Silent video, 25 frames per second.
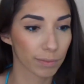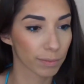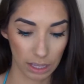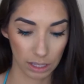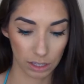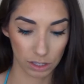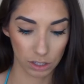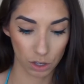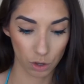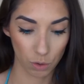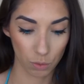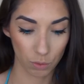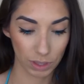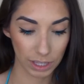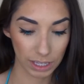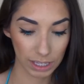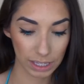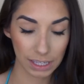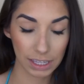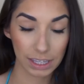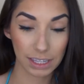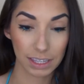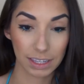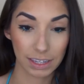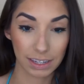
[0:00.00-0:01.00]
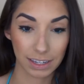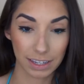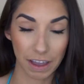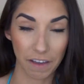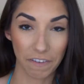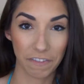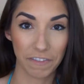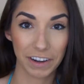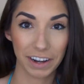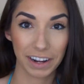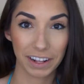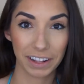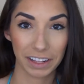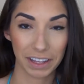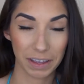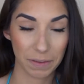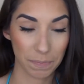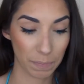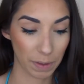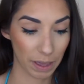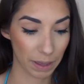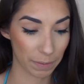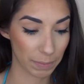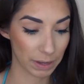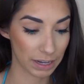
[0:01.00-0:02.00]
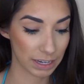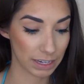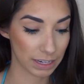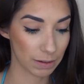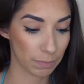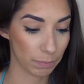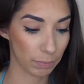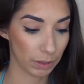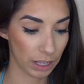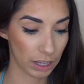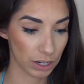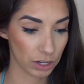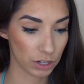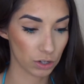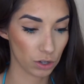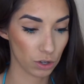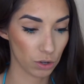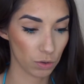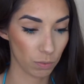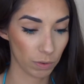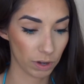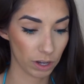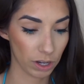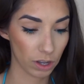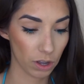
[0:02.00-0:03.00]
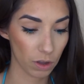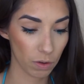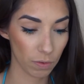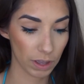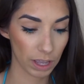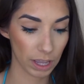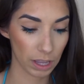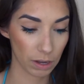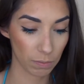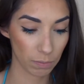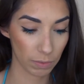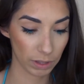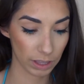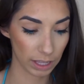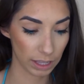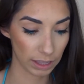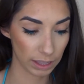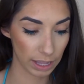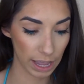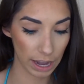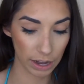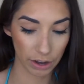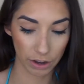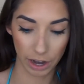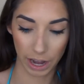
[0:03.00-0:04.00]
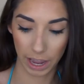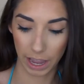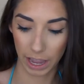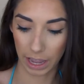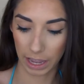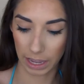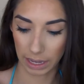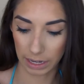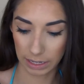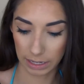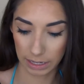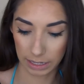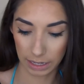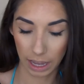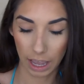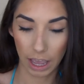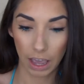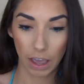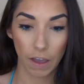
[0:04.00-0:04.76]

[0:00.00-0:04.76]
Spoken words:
So this is definitely pigmented blush, so you want to go in with a lighter hand.